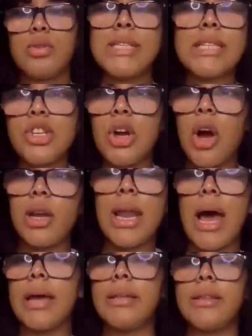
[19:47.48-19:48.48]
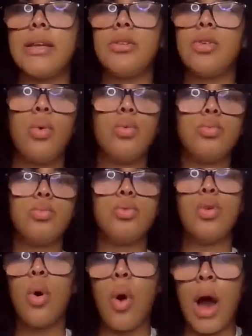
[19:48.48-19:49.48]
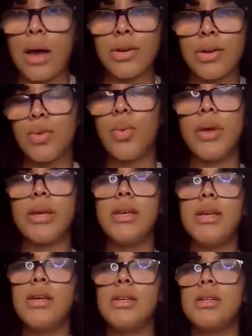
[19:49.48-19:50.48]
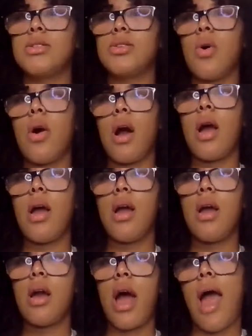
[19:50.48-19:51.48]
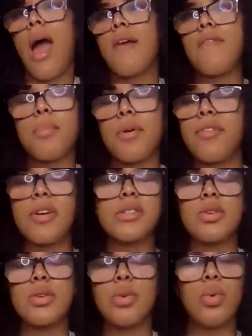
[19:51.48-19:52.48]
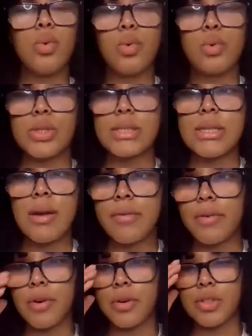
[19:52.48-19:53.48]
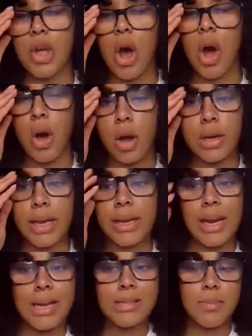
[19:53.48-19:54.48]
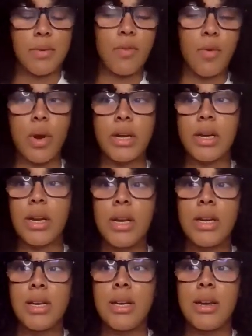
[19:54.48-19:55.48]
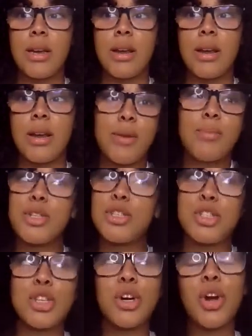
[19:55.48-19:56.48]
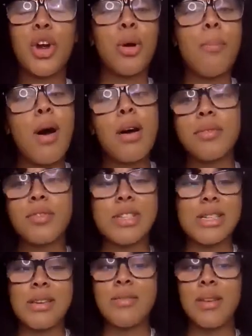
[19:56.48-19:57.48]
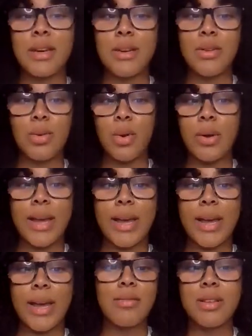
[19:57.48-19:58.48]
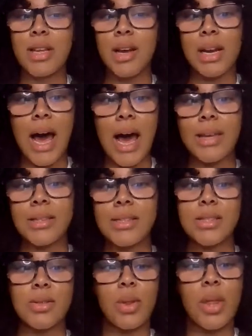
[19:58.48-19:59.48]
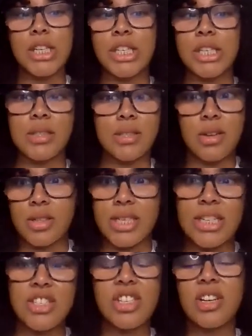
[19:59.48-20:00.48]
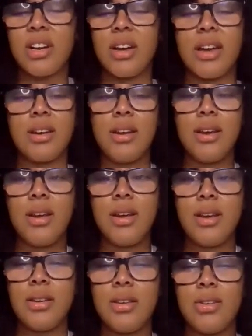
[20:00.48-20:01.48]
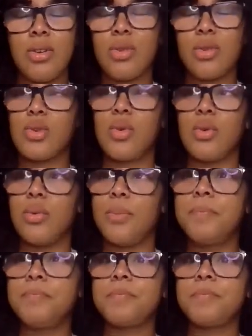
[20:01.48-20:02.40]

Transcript: teaching online. They don't know how to do it. So I have a professor who's never taught online class before, and it pretty much took her a month to even, get everything aligned so that she can start teaching again. So